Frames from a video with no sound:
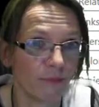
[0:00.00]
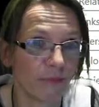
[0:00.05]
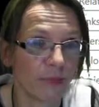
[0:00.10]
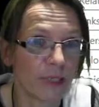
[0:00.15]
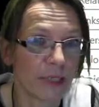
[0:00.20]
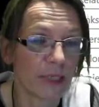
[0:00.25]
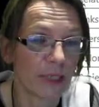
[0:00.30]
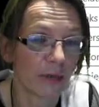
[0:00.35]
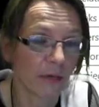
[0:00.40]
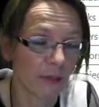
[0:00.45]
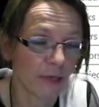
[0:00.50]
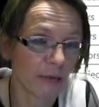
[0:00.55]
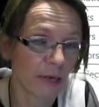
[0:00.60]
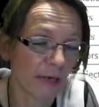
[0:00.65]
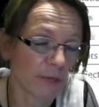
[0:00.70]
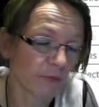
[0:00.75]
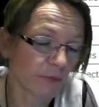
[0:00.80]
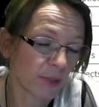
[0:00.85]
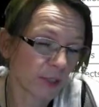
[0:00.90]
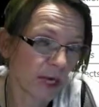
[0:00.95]
it's in the
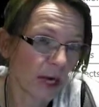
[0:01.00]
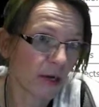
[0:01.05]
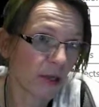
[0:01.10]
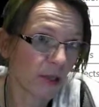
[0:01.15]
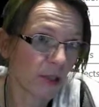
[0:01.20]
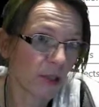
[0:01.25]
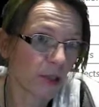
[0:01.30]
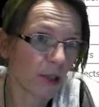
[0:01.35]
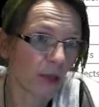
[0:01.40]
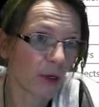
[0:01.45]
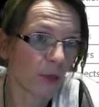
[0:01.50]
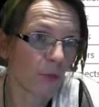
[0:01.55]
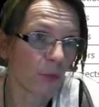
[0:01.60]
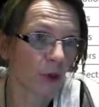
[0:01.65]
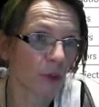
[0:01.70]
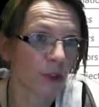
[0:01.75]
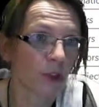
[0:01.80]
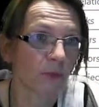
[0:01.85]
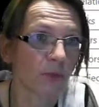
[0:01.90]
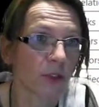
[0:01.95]
target
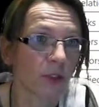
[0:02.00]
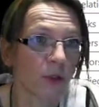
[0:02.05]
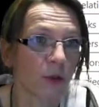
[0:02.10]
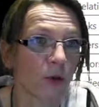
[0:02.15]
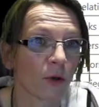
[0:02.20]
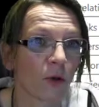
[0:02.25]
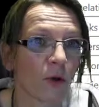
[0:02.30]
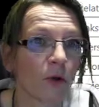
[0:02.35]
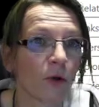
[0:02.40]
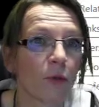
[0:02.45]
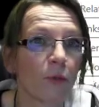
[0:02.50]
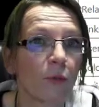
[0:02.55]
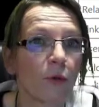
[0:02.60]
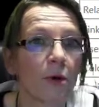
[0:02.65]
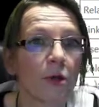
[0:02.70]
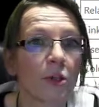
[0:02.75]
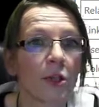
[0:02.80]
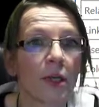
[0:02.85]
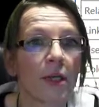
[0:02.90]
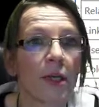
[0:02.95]
project, which is called current
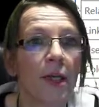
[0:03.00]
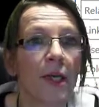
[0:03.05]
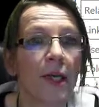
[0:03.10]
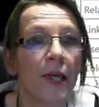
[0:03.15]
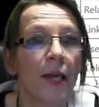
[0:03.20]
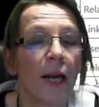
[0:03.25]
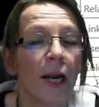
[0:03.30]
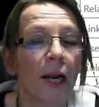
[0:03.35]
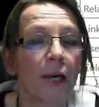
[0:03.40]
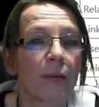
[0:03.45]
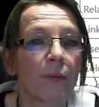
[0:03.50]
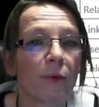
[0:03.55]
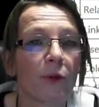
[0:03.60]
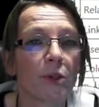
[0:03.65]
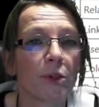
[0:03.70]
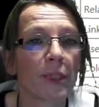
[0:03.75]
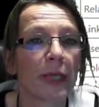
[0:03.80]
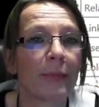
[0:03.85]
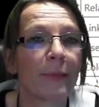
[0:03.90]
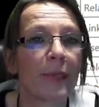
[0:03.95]
project, and the
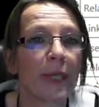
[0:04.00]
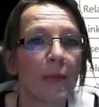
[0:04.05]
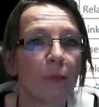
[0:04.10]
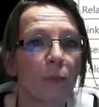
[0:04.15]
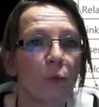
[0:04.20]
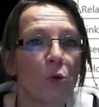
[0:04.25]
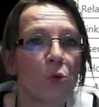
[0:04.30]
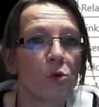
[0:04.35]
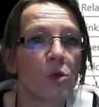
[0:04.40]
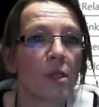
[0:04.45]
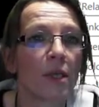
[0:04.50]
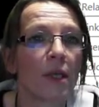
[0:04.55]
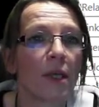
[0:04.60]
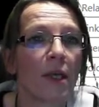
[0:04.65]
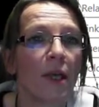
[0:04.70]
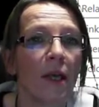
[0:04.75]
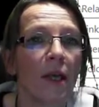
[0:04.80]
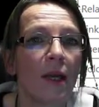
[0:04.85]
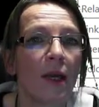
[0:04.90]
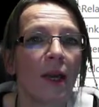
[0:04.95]
project I'm
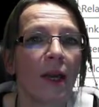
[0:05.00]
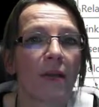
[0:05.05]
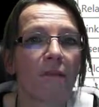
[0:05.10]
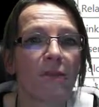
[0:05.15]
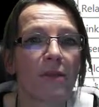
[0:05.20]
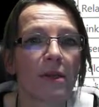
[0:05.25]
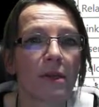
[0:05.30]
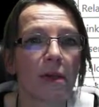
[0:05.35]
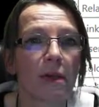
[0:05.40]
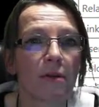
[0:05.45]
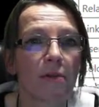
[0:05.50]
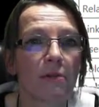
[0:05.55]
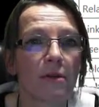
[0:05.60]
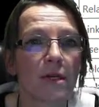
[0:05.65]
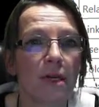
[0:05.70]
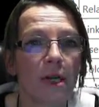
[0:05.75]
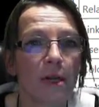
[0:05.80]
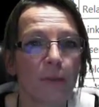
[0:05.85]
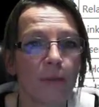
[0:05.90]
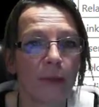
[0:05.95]
importing, and whether the
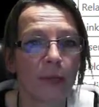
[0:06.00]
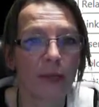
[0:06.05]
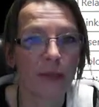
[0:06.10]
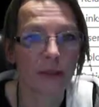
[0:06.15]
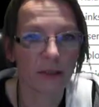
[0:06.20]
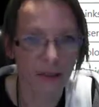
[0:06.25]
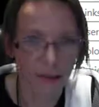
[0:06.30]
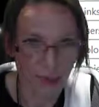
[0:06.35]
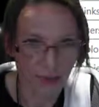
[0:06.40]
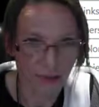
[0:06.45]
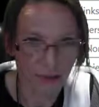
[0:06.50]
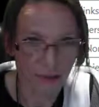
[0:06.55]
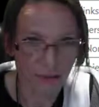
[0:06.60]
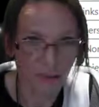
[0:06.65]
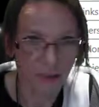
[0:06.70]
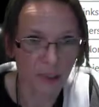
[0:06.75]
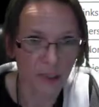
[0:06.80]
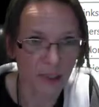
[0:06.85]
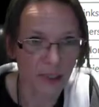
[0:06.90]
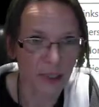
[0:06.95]
result makes sense,
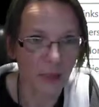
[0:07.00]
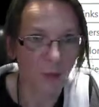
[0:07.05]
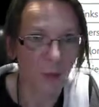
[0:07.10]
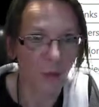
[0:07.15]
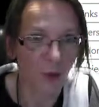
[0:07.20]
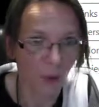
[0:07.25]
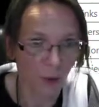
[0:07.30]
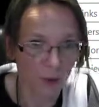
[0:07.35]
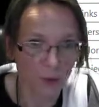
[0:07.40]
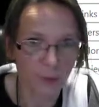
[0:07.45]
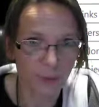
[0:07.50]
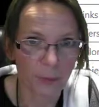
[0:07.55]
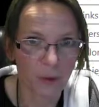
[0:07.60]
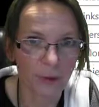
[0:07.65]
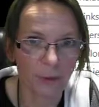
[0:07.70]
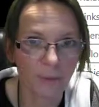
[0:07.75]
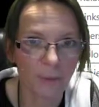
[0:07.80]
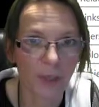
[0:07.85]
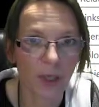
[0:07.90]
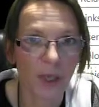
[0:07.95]
whether it's
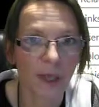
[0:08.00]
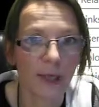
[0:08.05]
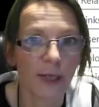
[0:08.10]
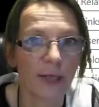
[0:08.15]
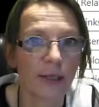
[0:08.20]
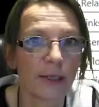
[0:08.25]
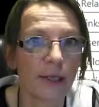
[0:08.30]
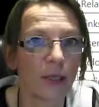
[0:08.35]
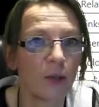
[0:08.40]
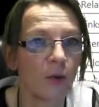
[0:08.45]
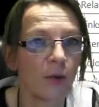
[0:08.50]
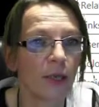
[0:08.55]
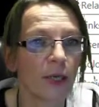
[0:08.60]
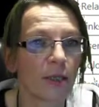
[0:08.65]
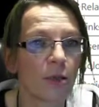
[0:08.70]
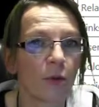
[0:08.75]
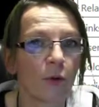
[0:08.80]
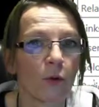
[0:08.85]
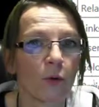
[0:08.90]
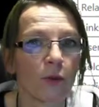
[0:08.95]
plausible. And then you
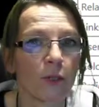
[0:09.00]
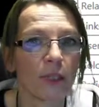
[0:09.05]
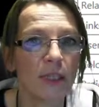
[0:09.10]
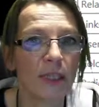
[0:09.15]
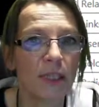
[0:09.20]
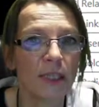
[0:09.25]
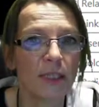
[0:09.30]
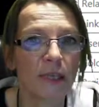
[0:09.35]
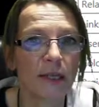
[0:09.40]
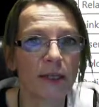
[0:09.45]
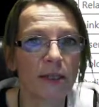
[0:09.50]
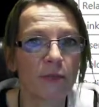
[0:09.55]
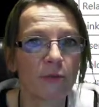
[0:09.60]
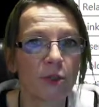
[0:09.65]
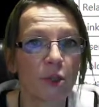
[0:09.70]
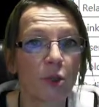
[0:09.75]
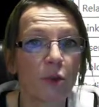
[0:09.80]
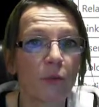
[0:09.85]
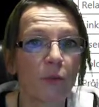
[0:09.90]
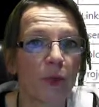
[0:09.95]
get all the details,
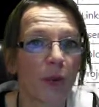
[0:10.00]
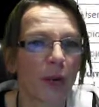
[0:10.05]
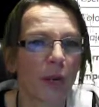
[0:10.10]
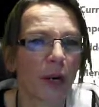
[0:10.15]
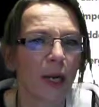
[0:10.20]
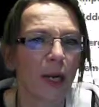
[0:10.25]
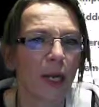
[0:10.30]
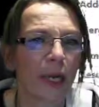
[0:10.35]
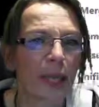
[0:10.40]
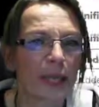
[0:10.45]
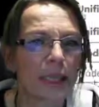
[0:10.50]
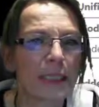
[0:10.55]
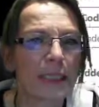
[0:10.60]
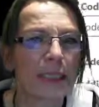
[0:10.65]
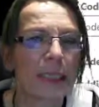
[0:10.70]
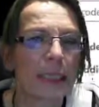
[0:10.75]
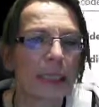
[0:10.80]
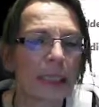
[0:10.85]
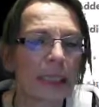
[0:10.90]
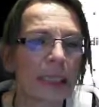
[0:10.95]
which could be quite
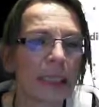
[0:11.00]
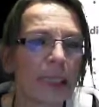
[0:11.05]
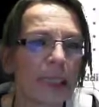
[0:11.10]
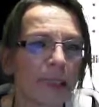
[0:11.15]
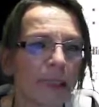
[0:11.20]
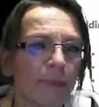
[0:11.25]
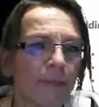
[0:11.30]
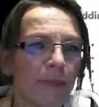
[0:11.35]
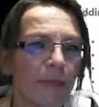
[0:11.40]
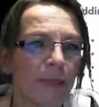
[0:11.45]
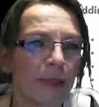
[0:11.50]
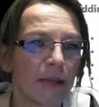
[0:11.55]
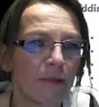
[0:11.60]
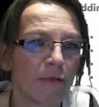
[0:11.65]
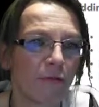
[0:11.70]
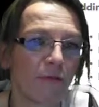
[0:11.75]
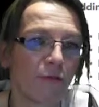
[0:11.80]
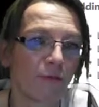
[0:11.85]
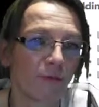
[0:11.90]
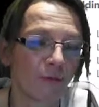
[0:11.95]
lengthy
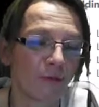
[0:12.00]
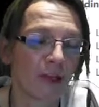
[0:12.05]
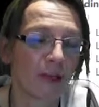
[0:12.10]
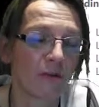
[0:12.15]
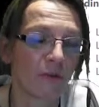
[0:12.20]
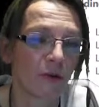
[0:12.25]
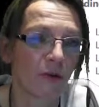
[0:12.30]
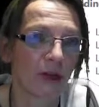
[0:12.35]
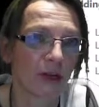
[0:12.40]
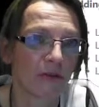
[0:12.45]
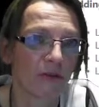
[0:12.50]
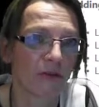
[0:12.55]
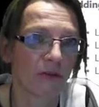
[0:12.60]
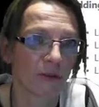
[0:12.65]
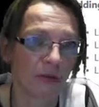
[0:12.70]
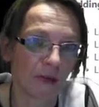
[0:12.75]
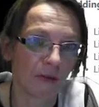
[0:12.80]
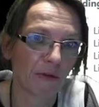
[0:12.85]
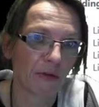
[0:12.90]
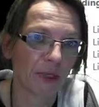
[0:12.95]
if you have
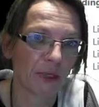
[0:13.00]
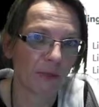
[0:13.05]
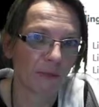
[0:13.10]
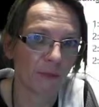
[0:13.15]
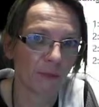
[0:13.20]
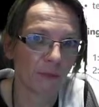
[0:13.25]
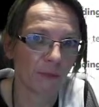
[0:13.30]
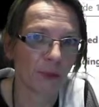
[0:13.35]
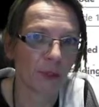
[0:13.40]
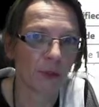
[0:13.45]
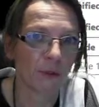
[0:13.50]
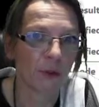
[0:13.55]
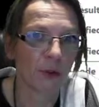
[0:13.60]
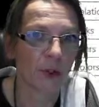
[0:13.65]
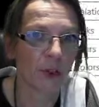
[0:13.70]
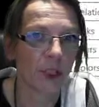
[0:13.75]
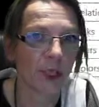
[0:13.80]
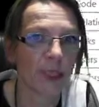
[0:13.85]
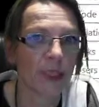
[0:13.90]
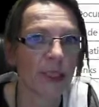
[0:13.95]
a real big
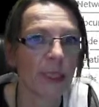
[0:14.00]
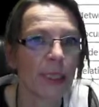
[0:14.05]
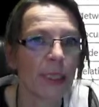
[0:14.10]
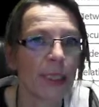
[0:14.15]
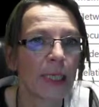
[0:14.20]
project,